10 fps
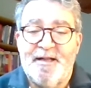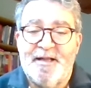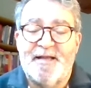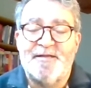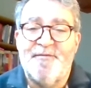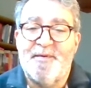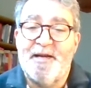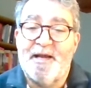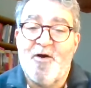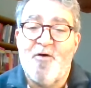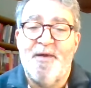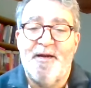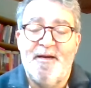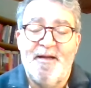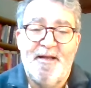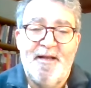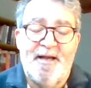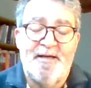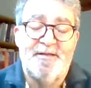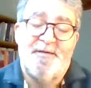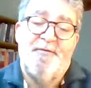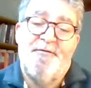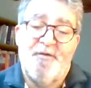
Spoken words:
That's pretty common. And some of you